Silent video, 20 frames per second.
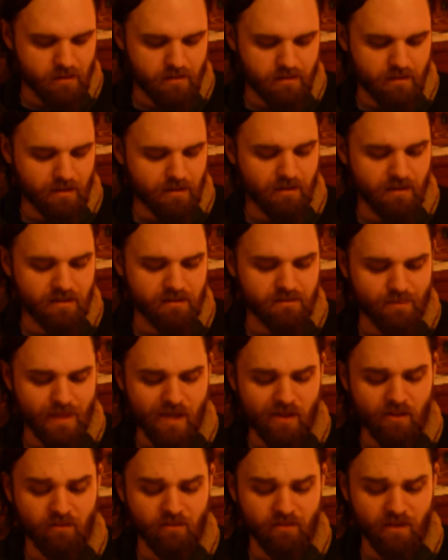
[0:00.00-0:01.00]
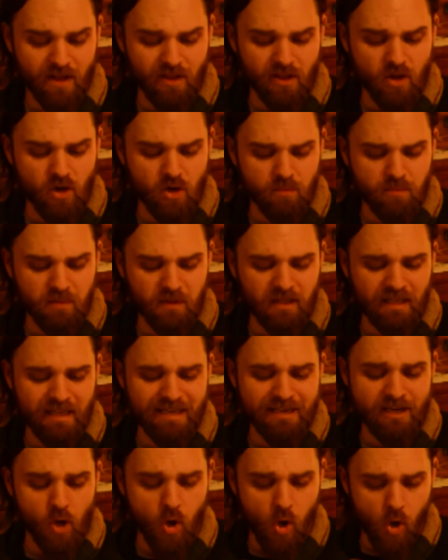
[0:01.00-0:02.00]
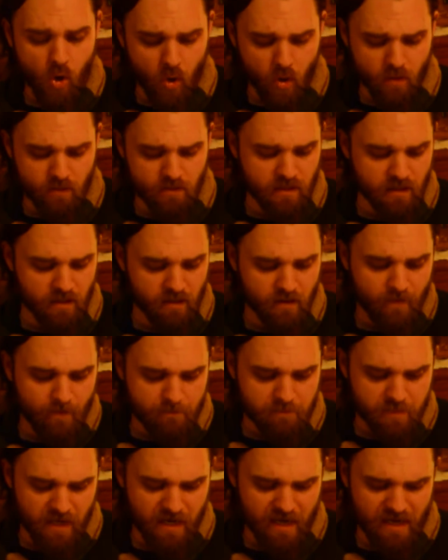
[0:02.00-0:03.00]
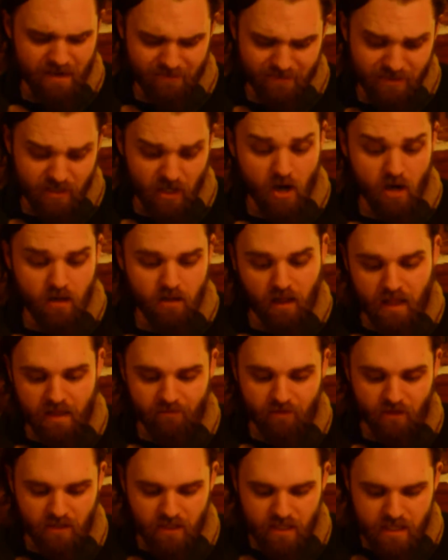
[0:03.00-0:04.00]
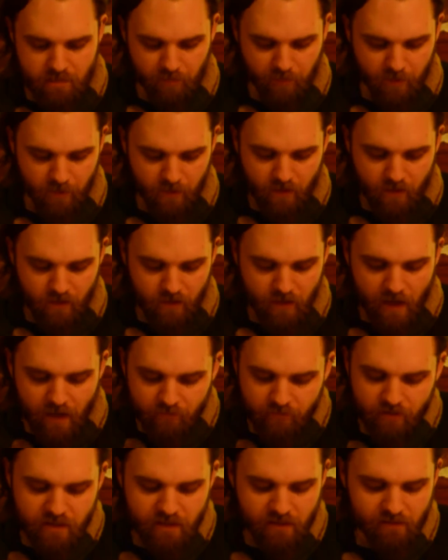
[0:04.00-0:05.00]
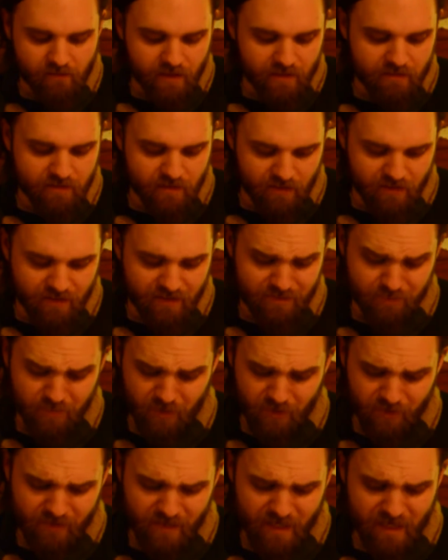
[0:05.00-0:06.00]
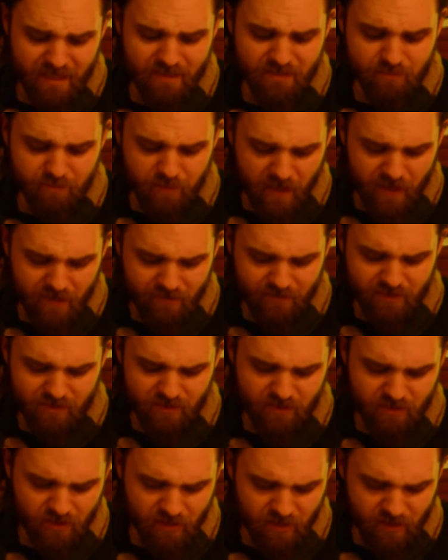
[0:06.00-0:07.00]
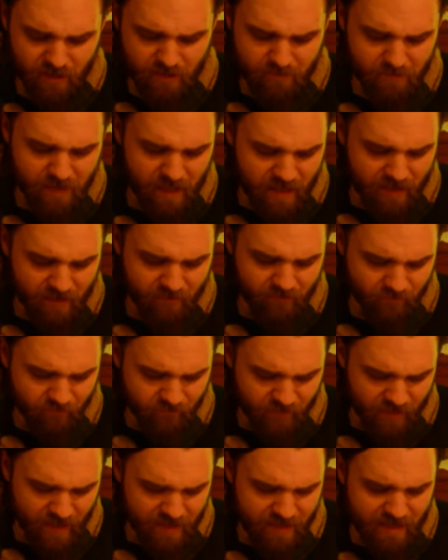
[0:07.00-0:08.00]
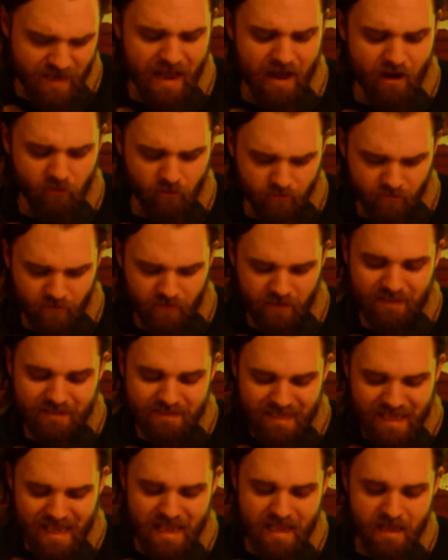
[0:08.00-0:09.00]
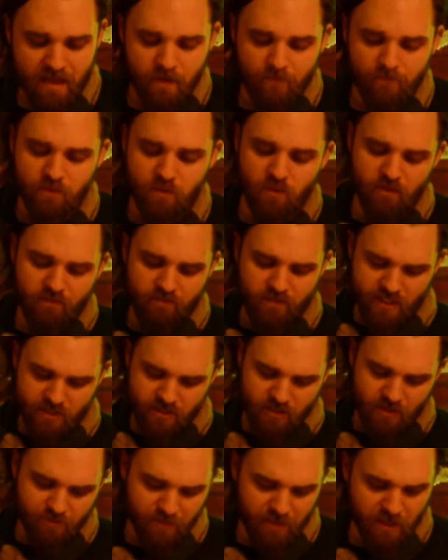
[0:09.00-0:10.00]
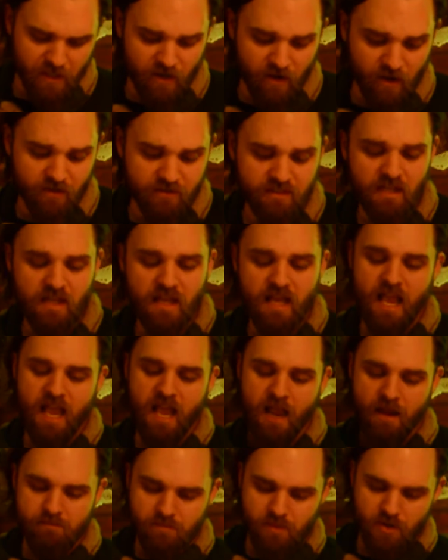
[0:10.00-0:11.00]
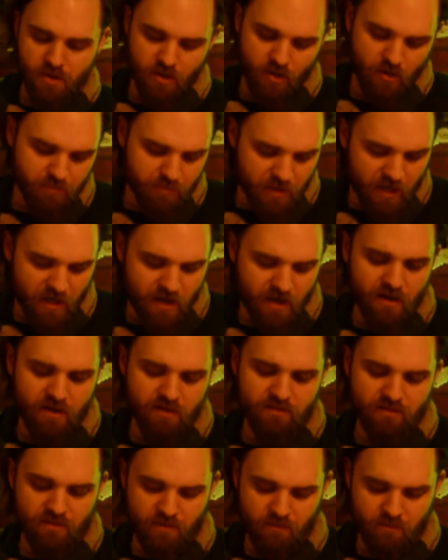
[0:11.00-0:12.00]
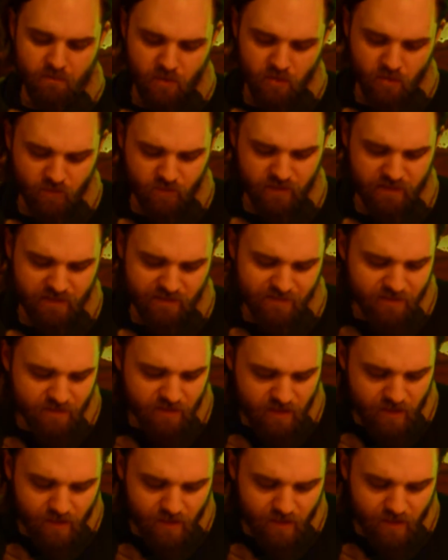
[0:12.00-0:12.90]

Dudley's mouth fell open in horror, but Harry's heart gave a leap. Every year on Dudley's birthday, his parents took him and a friend out for the day to adventure parks, hamburger bars, or the movies.